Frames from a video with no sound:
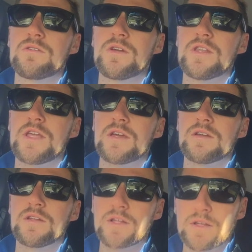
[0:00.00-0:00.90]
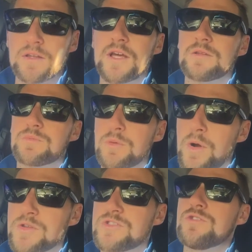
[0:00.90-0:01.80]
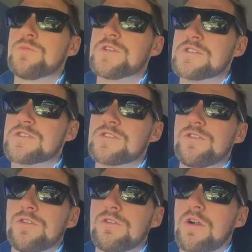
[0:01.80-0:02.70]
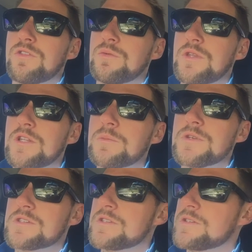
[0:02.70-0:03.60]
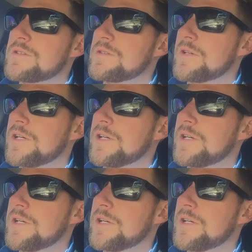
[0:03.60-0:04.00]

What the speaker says: that promotes new business and new growth within the business.